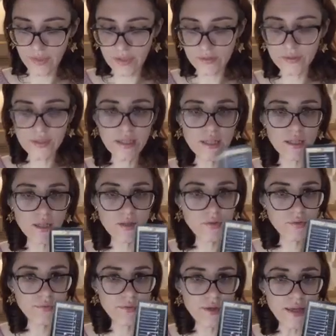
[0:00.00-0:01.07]
See, a lot
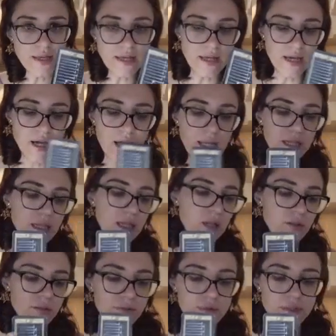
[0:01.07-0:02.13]
of
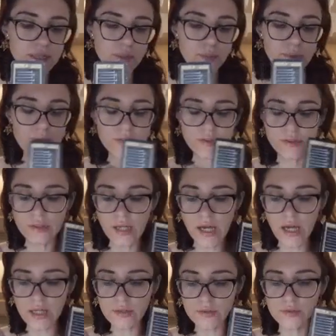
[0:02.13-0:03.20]
sleepless
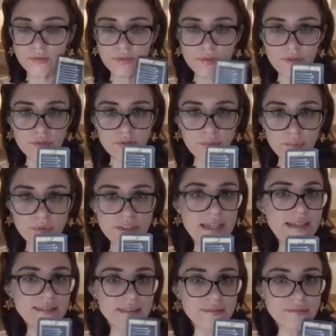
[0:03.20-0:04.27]
nights with these
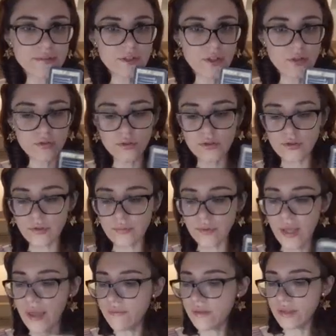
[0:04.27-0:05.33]
obsessive thoughts of
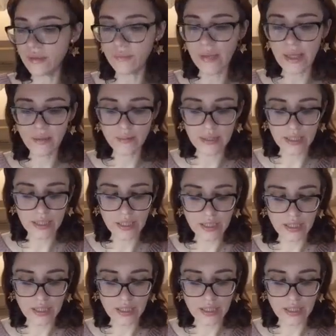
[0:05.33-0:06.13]
having a baby.